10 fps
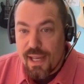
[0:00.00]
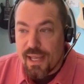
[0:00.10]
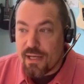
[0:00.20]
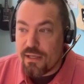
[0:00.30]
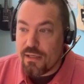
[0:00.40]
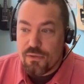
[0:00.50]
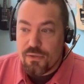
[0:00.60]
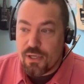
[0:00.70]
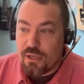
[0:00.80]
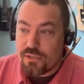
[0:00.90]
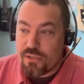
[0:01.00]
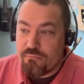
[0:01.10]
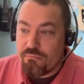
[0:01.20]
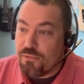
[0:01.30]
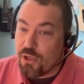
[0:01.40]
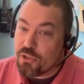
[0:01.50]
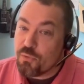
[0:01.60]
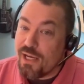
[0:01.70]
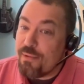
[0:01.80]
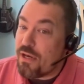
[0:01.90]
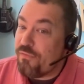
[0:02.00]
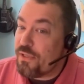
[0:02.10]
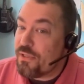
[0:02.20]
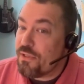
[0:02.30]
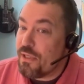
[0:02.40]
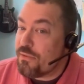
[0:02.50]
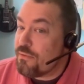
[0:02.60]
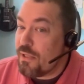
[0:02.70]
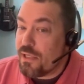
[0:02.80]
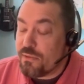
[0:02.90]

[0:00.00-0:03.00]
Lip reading: And there's great benefits there's